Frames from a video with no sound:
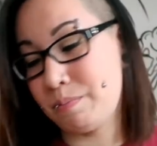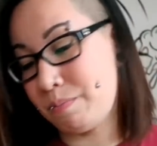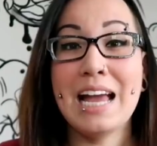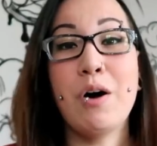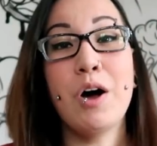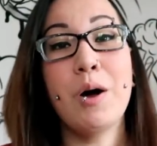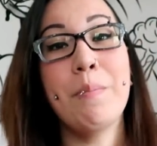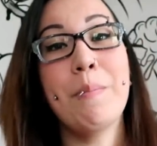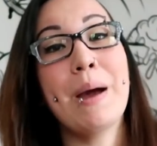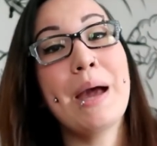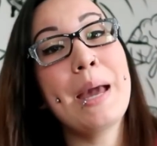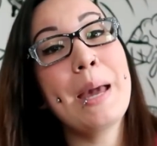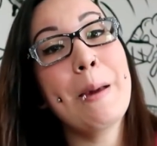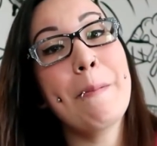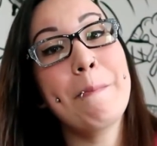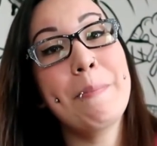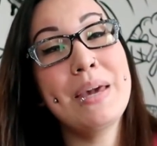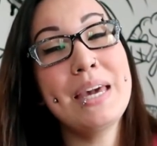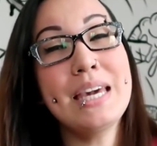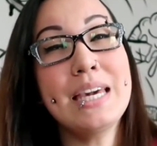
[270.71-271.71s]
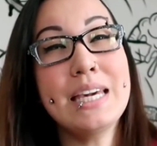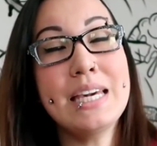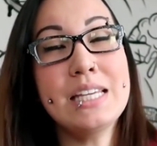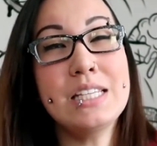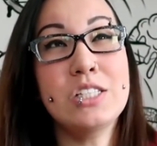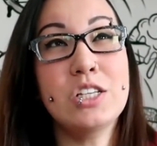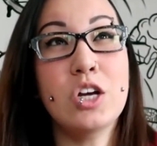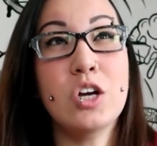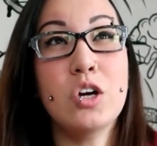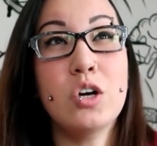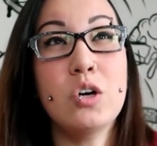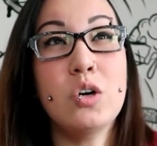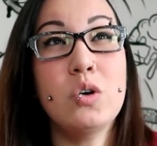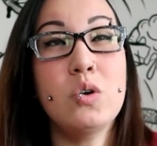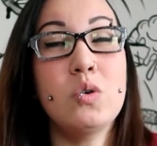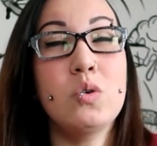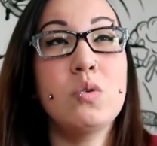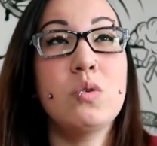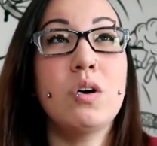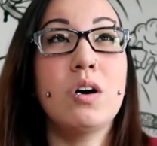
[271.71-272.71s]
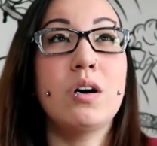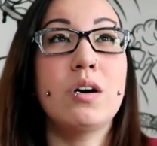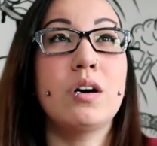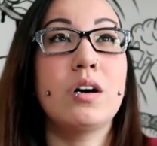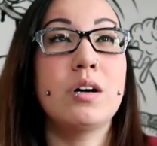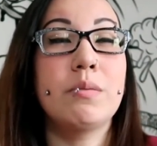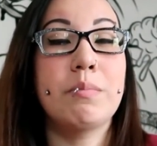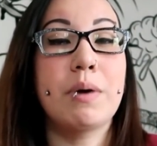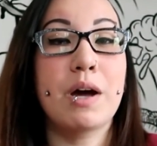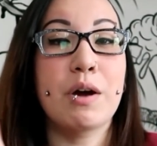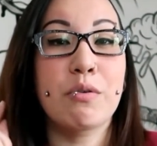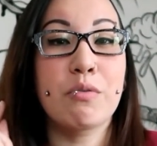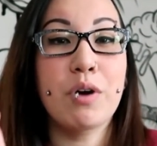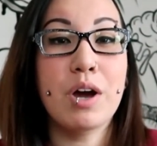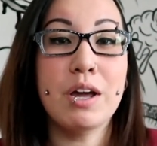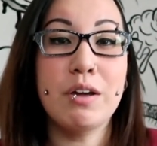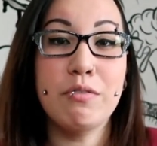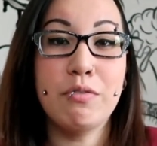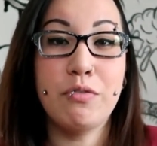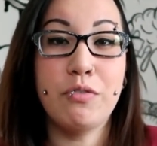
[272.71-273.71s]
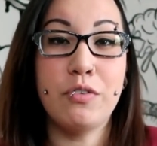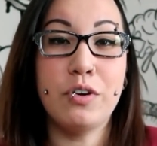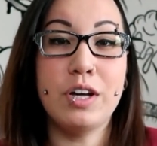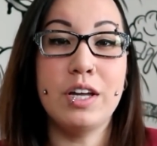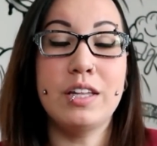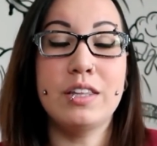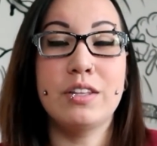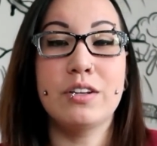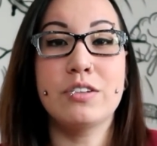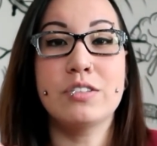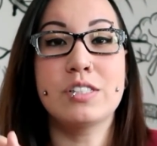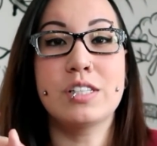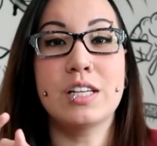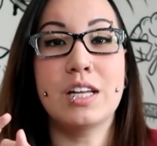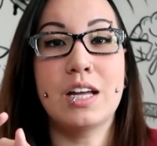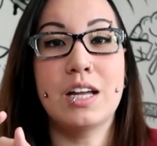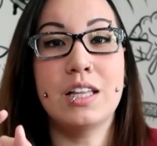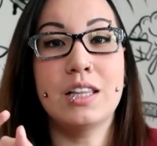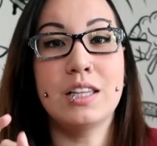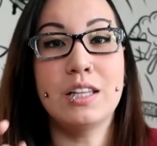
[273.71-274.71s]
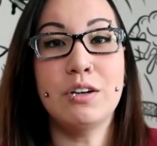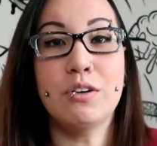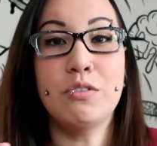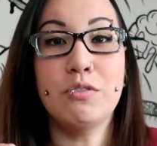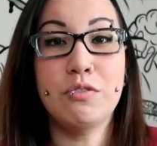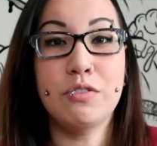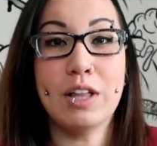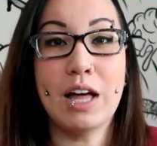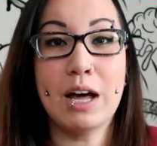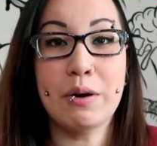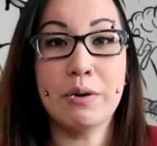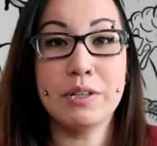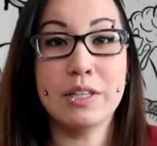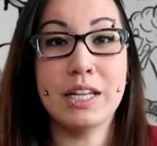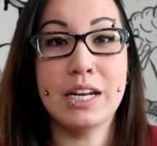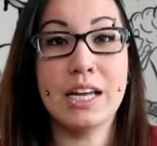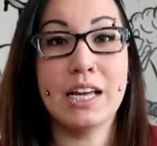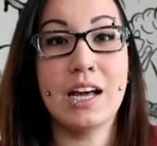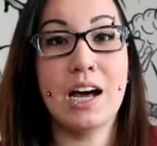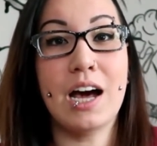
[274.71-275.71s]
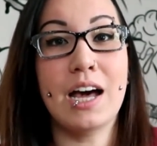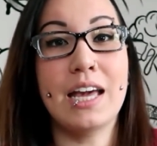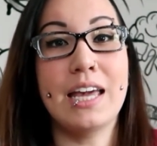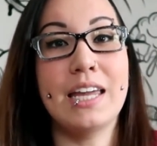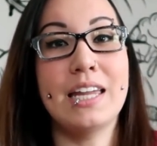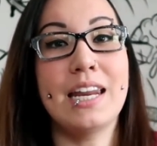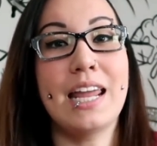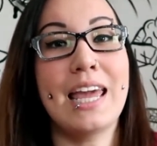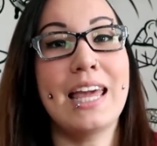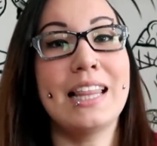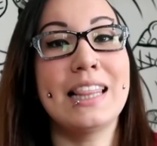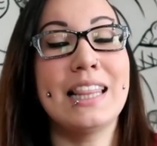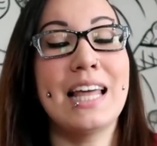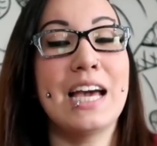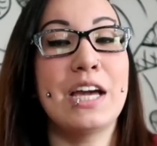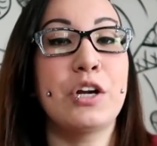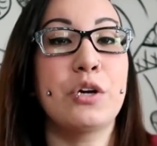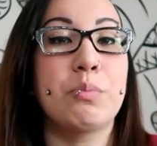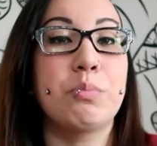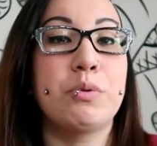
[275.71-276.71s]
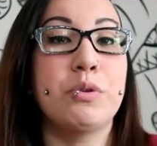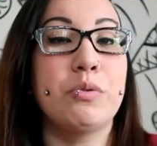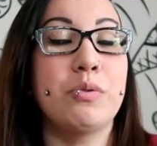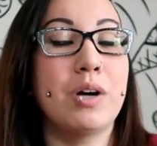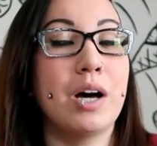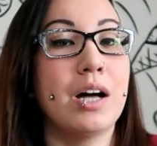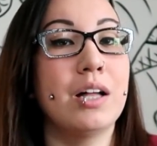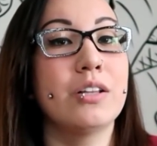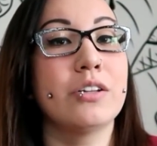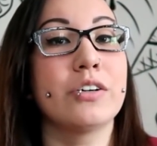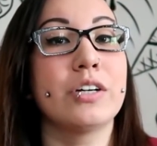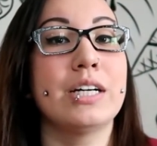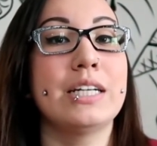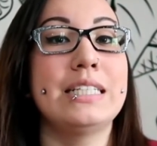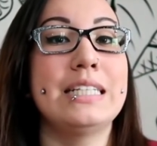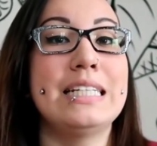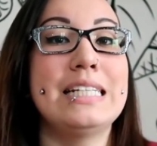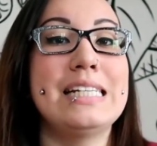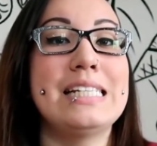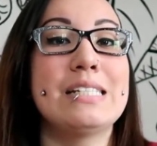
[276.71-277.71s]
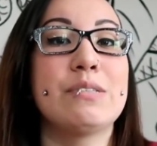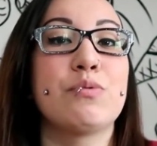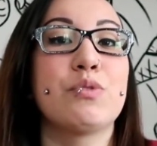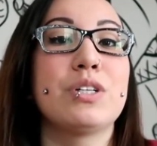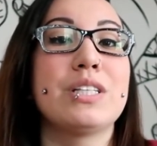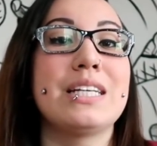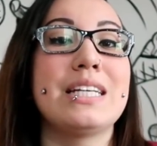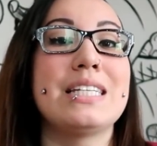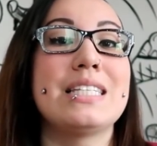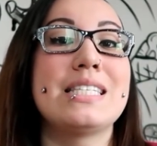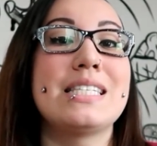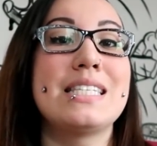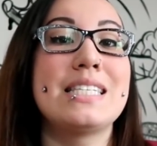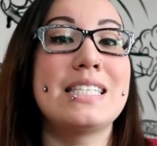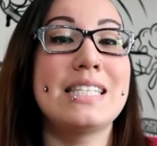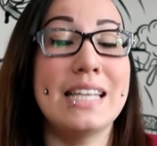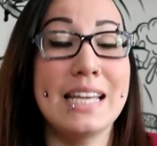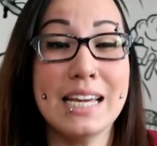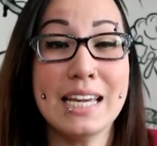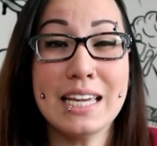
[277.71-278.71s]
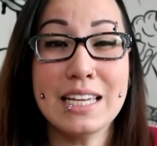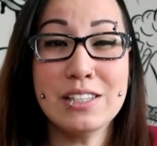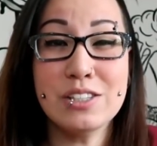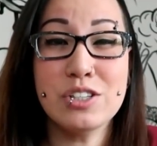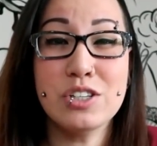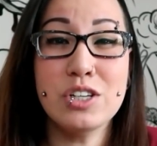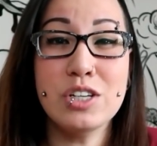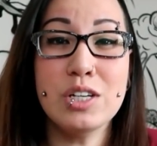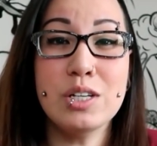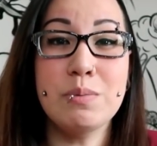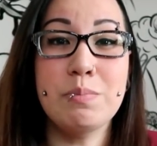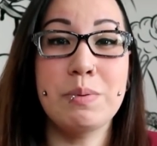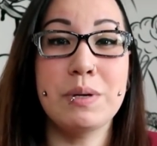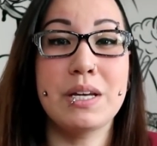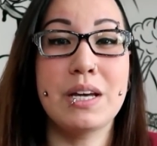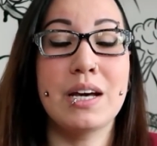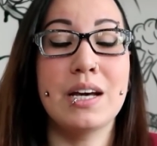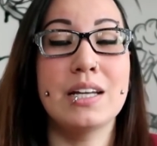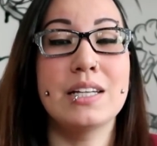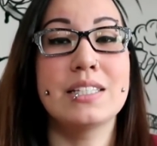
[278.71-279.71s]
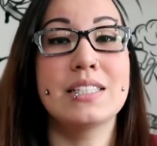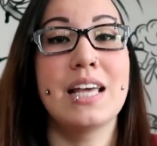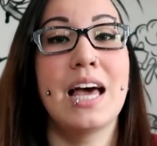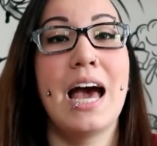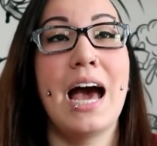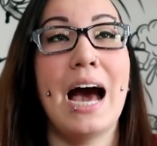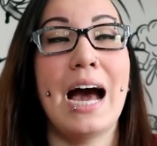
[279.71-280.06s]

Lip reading: Now on my pinky toe on my right foot, there's a little flower that I got in a lighter blue color. It didn't really stick as good because